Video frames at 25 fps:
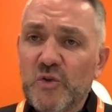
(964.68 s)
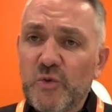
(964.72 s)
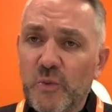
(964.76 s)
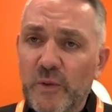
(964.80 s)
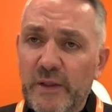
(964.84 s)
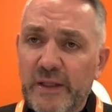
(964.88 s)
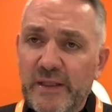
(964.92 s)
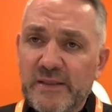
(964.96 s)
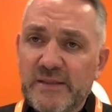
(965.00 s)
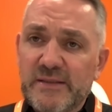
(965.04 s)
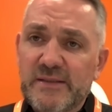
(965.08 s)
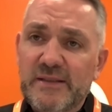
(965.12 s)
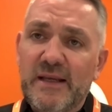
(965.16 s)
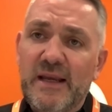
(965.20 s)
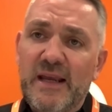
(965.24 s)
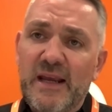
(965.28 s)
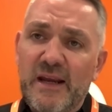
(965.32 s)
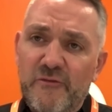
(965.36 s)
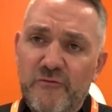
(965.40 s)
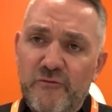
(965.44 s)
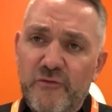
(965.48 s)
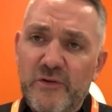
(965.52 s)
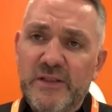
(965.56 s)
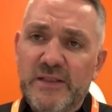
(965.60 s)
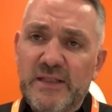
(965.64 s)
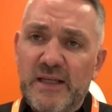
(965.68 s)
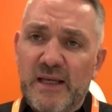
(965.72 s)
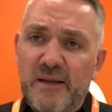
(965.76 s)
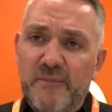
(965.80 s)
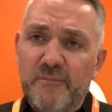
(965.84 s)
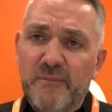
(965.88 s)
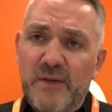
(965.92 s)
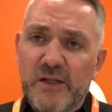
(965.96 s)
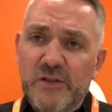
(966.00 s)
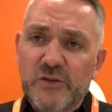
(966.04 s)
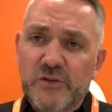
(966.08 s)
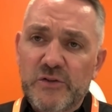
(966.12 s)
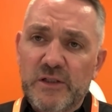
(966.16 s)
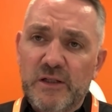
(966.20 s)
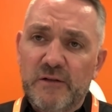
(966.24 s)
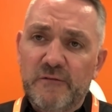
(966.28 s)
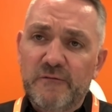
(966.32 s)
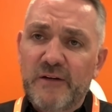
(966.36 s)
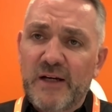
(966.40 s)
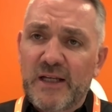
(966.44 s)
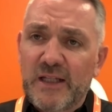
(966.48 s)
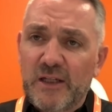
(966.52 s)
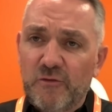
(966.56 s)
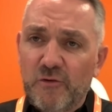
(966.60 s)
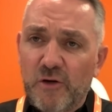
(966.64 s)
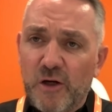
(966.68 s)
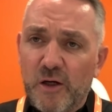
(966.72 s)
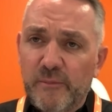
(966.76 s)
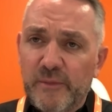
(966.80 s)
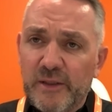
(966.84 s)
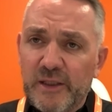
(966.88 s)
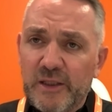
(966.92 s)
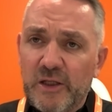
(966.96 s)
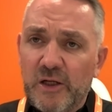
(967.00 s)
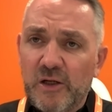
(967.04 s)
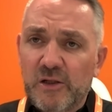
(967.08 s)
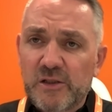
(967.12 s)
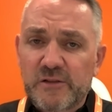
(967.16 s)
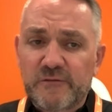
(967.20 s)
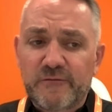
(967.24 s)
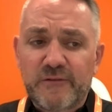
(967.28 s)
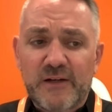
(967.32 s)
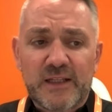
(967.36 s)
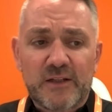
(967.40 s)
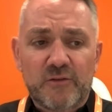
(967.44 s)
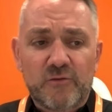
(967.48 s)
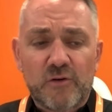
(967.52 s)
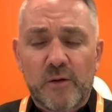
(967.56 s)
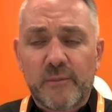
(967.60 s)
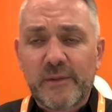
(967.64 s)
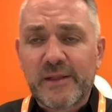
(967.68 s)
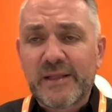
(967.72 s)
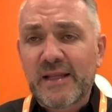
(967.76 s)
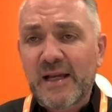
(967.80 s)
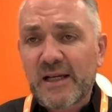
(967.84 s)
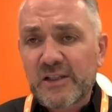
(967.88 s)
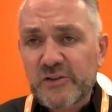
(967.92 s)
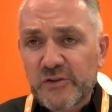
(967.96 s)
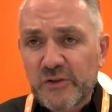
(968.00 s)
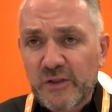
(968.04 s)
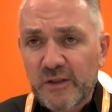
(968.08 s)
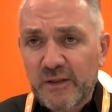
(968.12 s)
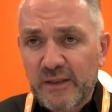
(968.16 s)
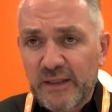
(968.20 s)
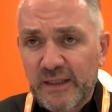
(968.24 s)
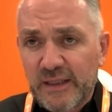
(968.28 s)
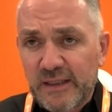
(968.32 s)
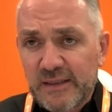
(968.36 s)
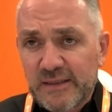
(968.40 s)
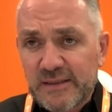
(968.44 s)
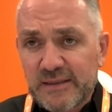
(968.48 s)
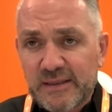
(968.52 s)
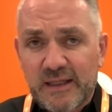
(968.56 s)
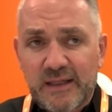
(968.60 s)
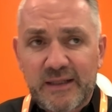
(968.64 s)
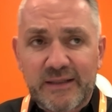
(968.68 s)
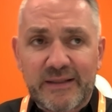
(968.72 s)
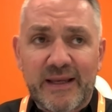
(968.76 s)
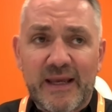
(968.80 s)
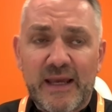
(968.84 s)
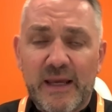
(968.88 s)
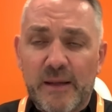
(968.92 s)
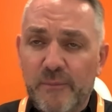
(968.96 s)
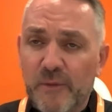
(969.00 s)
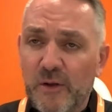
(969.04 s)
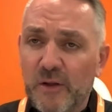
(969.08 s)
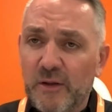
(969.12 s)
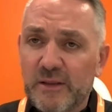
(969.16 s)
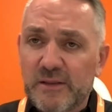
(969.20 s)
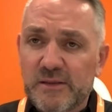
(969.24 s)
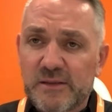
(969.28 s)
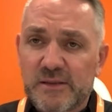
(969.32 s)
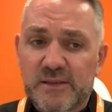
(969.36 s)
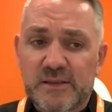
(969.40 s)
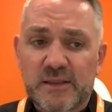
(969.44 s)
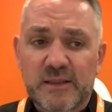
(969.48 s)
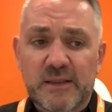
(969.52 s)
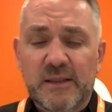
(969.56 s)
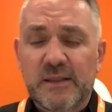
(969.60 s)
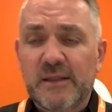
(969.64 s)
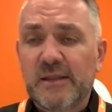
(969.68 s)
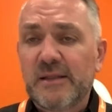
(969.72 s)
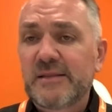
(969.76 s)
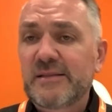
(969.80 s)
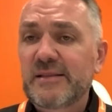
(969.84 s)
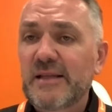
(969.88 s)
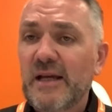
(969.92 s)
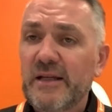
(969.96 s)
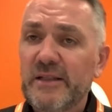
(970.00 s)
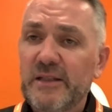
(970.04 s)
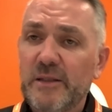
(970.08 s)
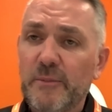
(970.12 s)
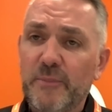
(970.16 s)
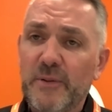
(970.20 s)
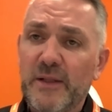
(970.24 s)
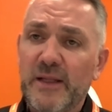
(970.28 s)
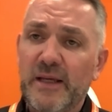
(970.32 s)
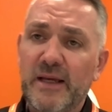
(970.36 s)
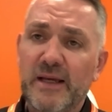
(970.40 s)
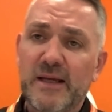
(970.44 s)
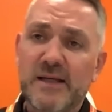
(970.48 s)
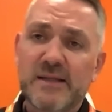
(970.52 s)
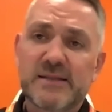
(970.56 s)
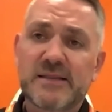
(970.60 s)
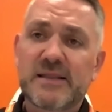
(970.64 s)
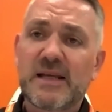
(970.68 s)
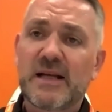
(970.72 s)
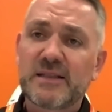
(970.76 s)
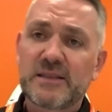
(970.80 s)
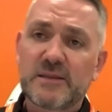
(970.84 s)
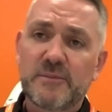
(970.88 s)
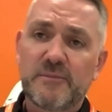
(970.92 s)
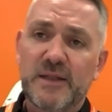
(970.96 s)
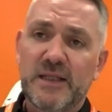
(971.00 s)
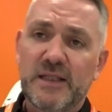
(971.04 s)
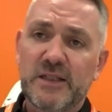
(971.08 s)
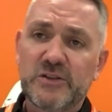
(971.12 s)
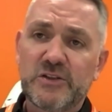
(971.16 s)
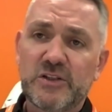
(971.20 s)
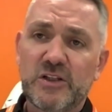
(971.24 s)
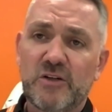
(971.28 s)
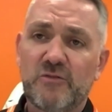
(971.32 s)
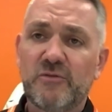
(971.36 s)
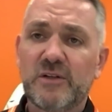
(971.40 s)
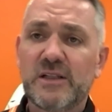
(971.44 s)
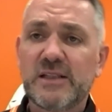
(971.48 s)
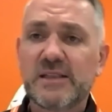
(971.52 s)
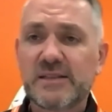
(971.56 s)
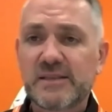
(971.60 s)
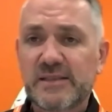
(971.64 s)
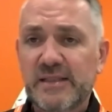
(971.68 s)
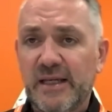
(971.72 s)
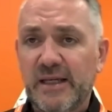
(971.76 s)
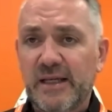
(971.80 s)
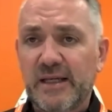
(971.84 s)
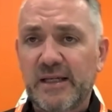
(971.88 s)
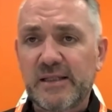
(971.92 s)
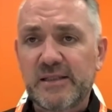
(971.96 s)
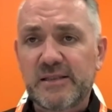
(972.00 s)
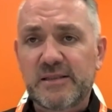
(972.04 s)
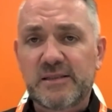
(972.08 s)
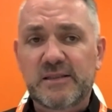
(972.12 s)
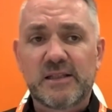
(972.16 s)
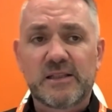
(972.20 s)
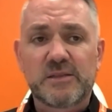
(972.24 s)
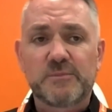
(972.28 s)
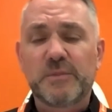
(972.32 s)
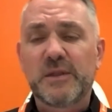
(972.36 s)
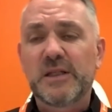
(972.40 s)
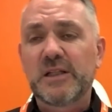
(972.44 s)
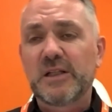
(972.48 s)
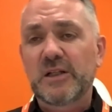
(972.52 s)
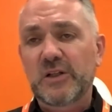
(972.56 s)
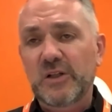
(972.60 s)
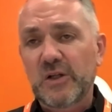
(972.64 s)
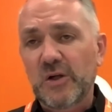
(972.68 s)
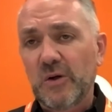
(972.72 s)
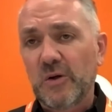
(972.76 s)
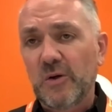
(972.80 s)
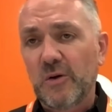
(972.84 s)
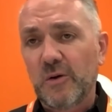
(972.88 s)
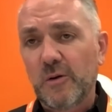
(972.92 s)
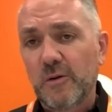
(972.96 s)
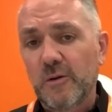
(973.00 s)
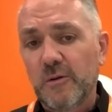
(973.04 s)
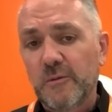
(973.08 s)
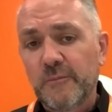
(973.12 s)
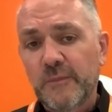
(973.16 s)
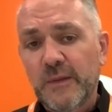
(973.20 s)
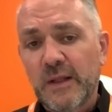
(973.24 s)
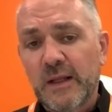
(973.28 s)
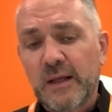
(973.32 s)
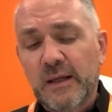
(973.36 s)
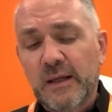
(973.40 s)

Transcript: tweets every day mentioning Vanarama, because Vanarama National League side Hemel has signed the players, sacked the manager, released tickets, there's been a goal.